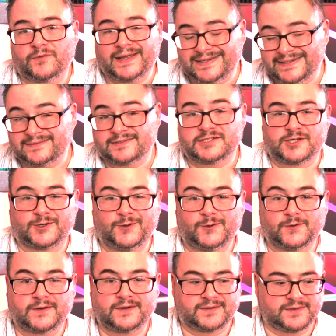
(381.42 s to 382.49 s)
they didn't
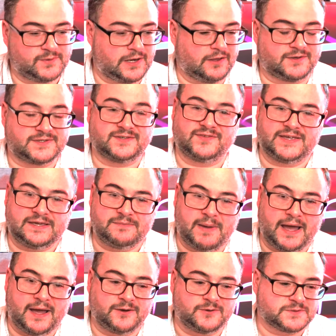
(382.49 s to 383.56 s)
talk. There were lots of
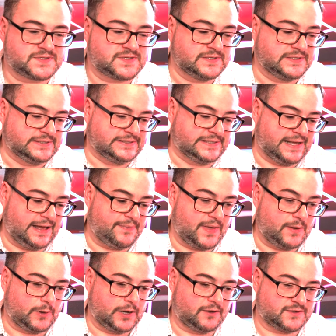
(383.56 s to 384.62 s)
emails, and
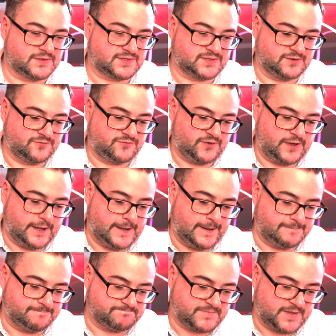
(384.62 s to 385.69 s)
there were lots of
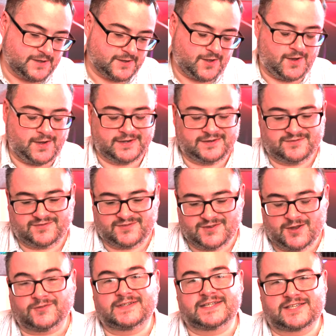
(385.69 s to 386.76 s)
kind of
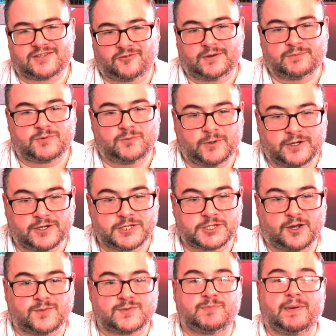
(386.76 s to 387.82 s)
nondescript
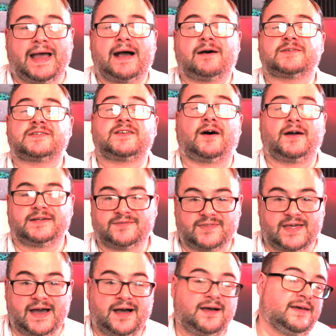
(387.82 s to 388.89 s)
workshops. But outside of
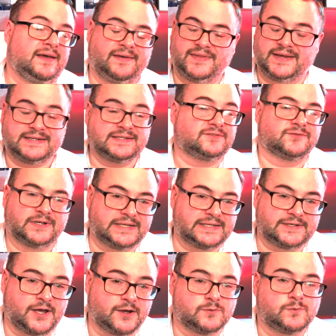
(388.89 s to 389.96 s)
that, they didn't
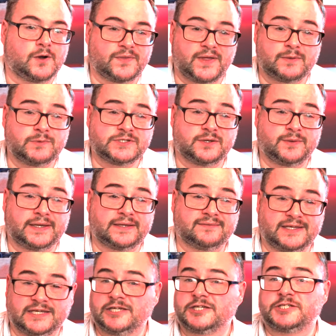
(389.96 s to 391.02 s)
really know what they were doing
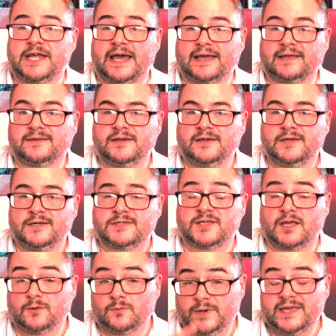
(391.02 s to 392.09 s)
each day.
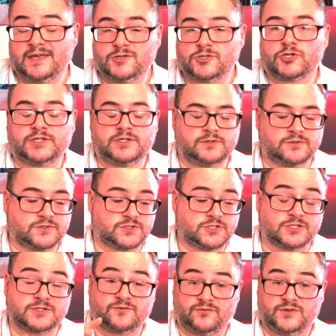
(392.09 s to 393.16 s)
So we introduced
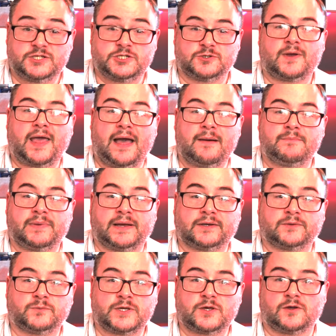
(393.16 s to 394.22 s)
just visual
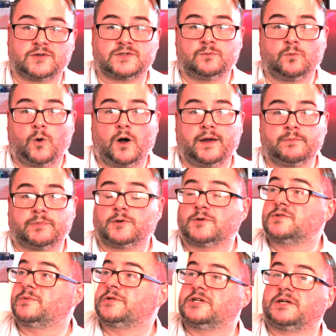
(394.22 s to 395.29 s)
Kanban. We got some
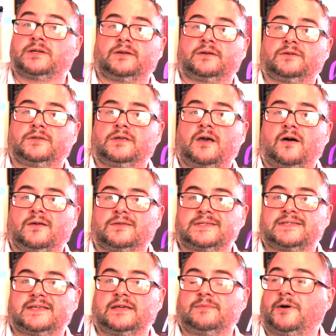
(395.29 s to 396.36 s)
whiteboards, which I don't know, you can't
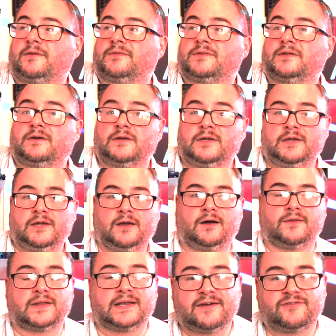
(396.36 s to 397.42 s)
see, but on
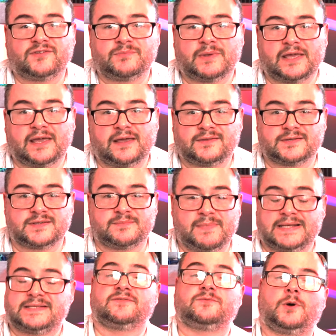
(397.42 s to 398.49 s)
the left of me here, there's a
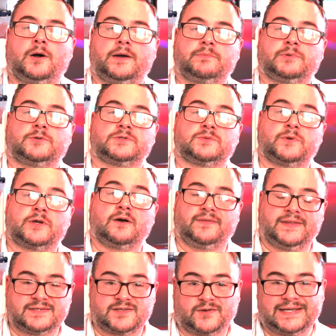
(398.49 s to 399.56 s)
massive whiteboard. And we got
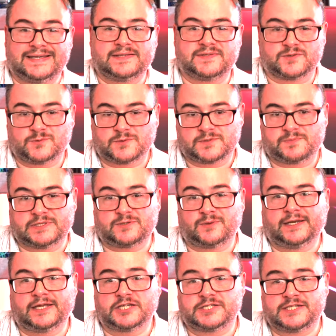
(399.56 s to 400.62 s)
these on easels
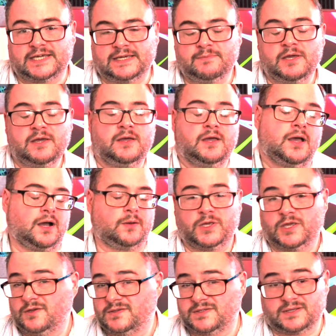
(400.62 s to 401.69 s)
between each team. And
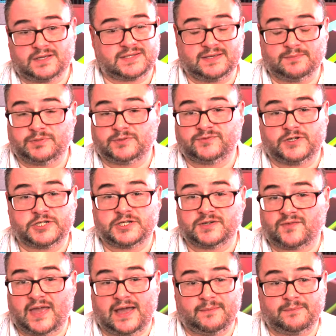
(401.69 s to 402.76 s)
we used a simple version
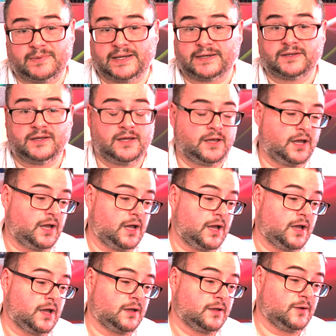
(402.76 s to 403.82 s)
of Kanban.
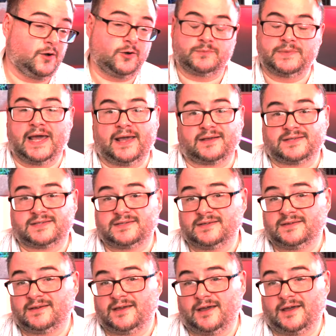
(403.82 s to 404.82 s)
Up next,